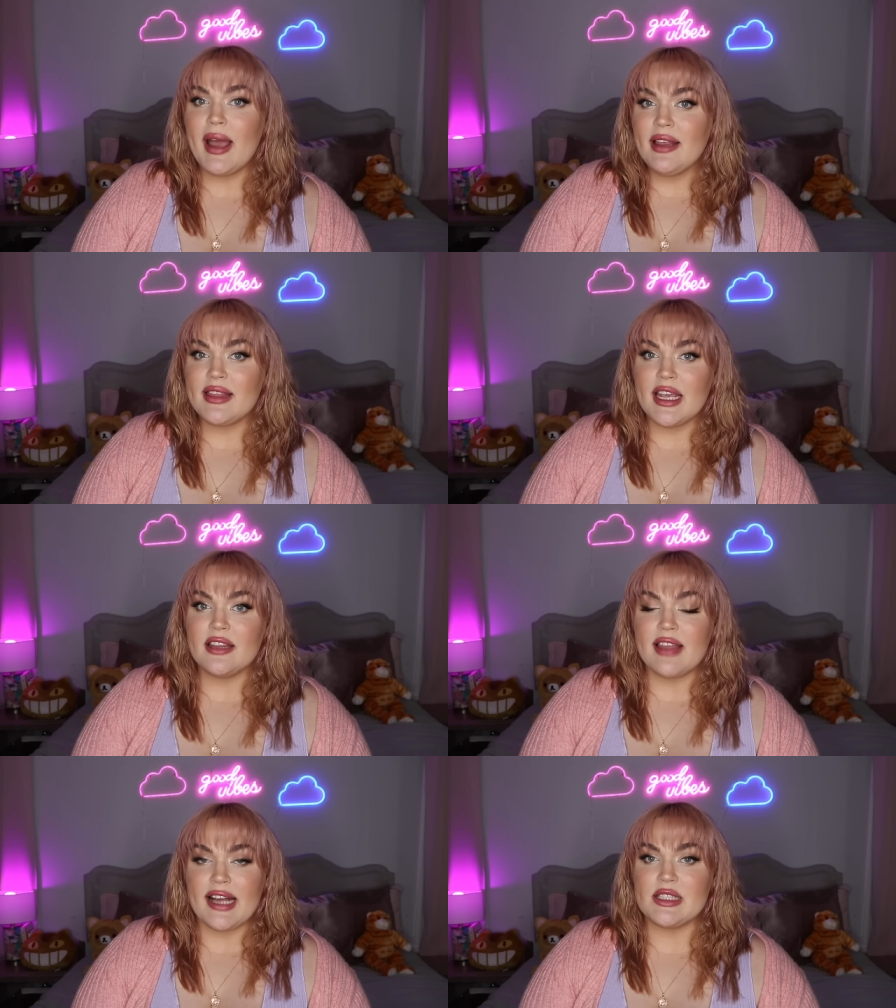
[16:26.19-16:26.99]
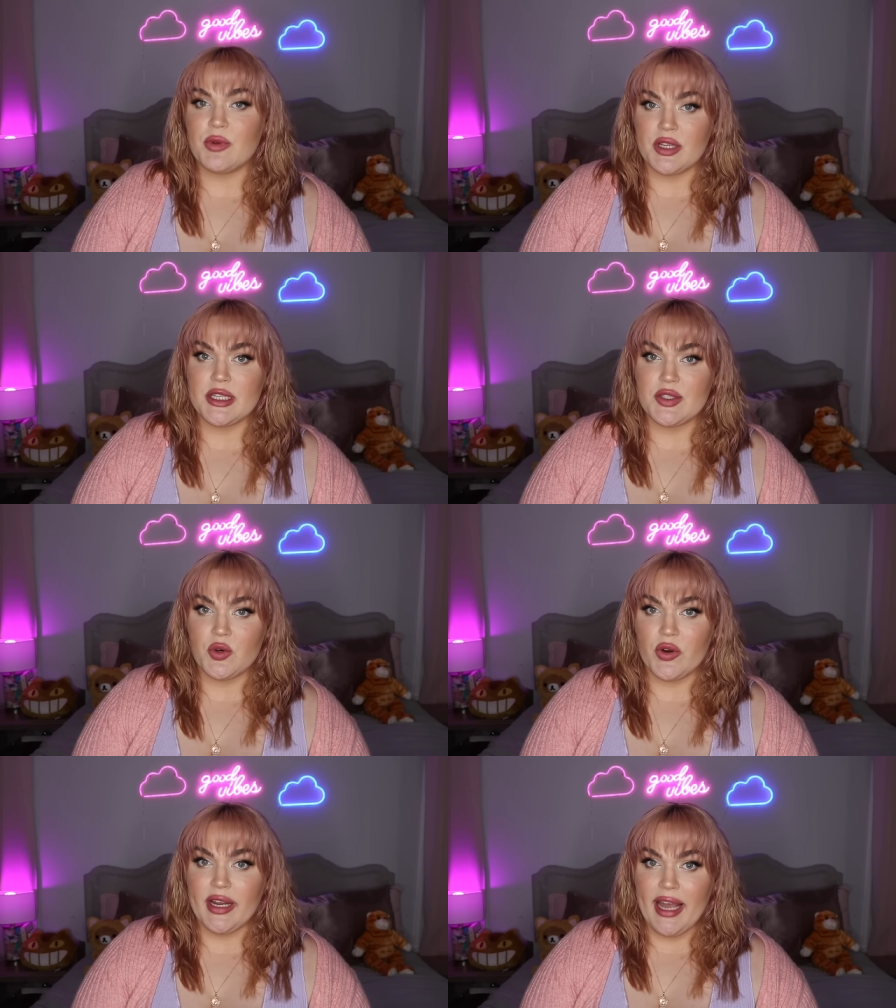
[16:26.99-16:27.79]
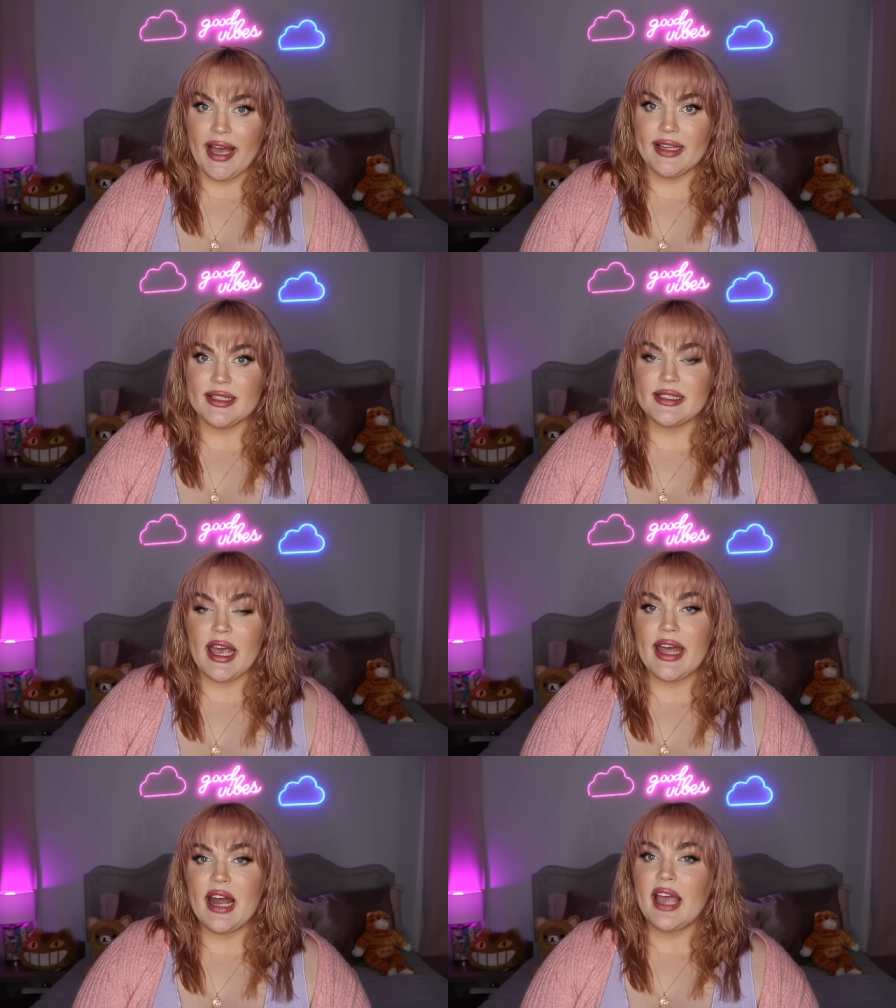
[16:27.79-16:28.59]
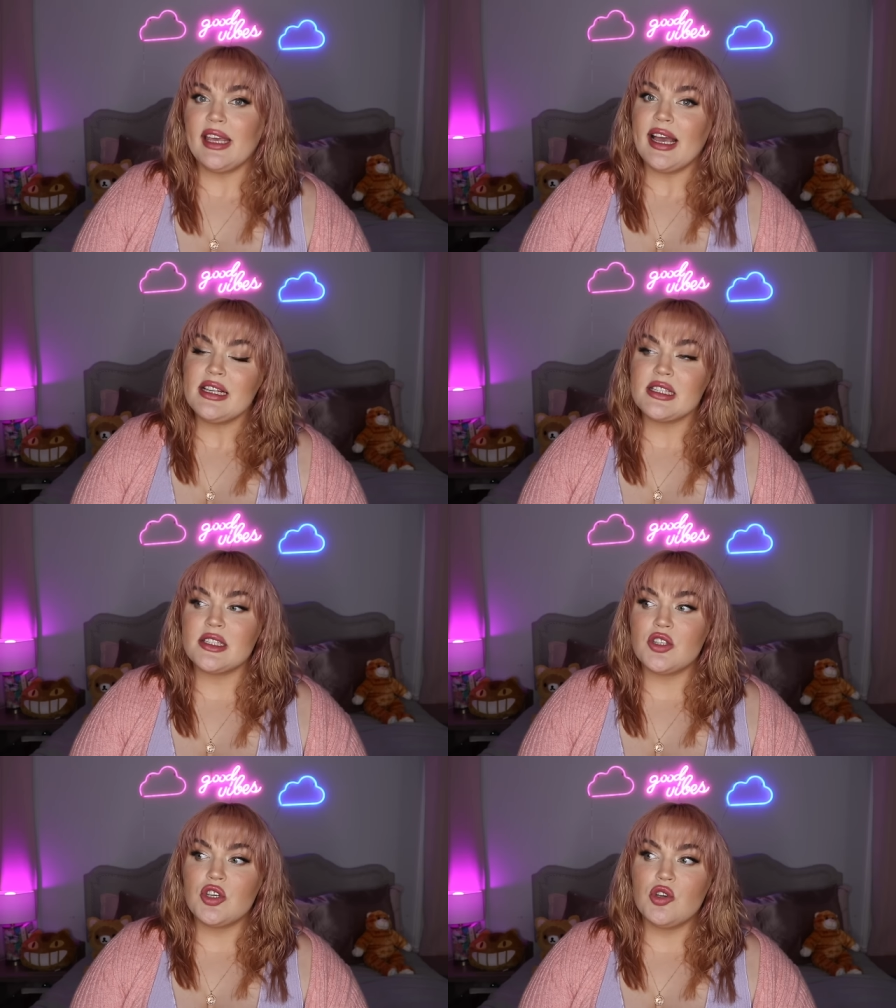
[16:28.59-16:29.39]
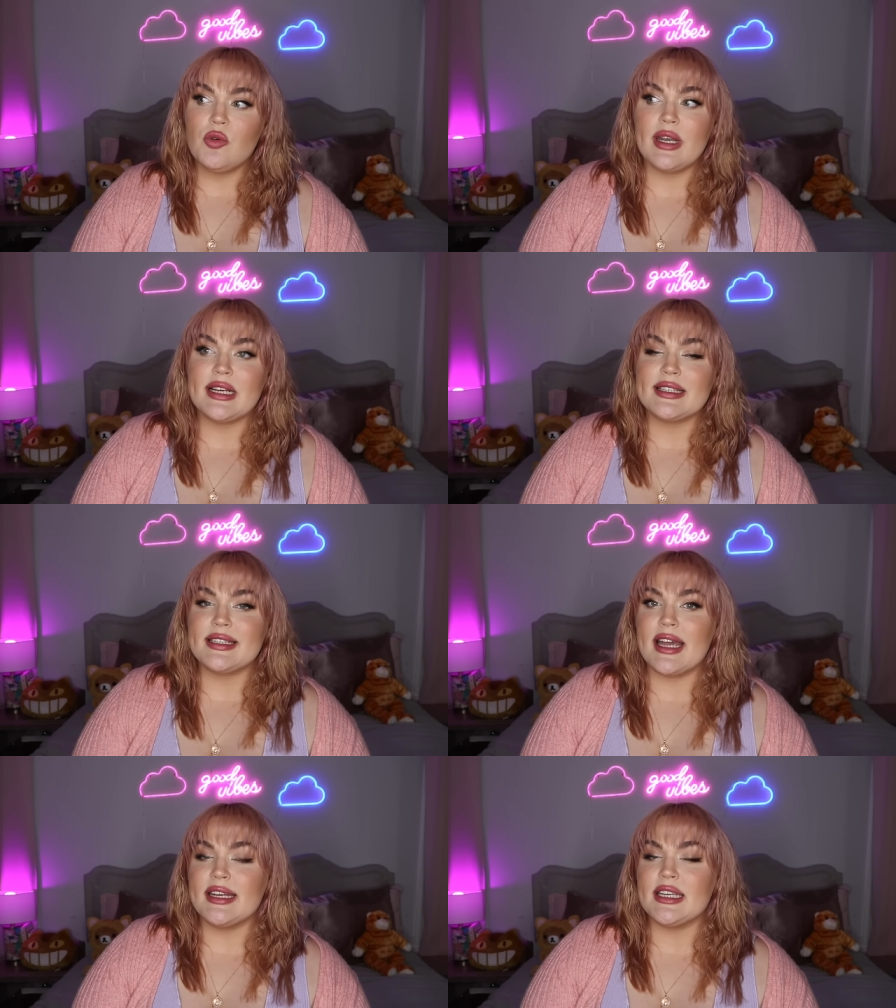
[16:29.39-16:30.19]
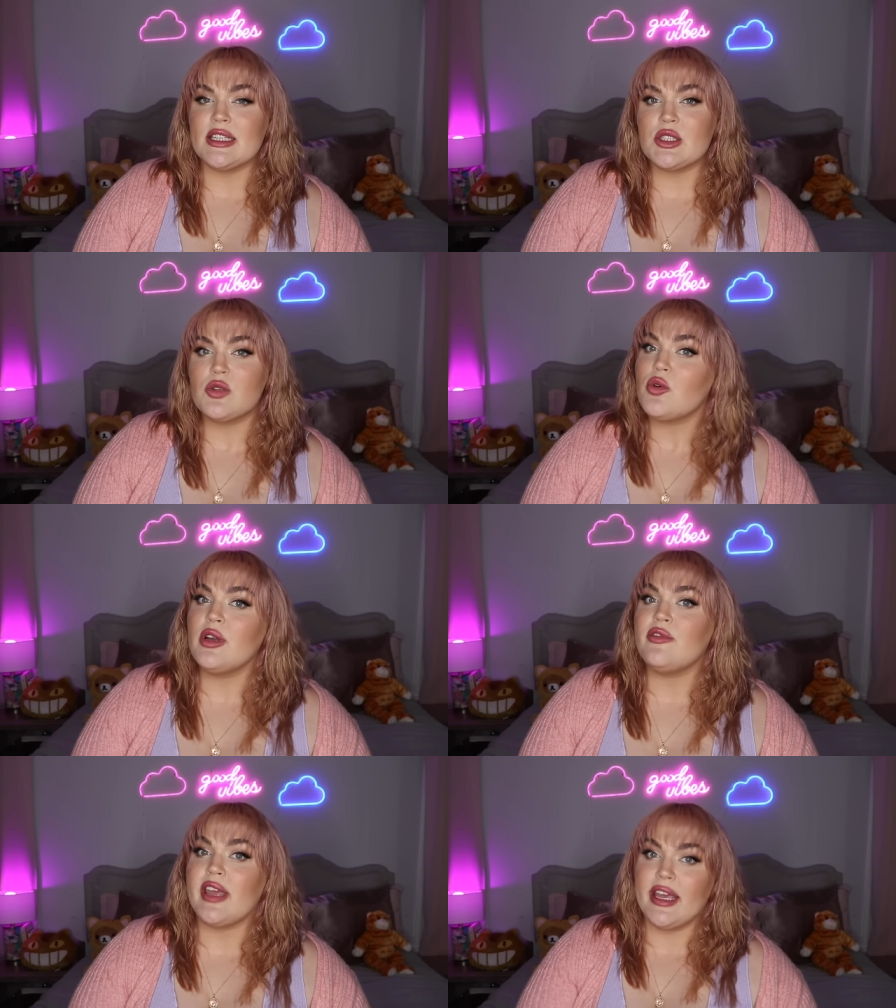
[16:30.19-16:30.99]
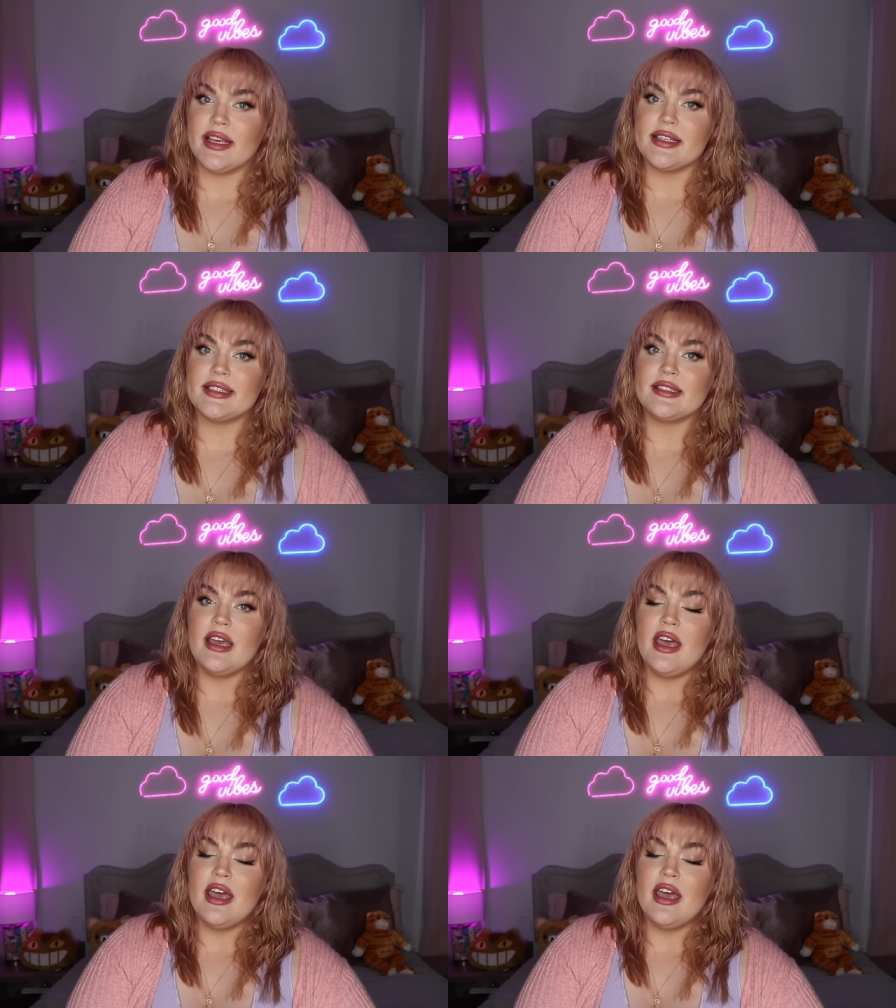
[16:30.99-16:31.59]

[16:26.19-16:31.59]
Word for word: might think that's where the story ends, and I guess to an extent it sort of is.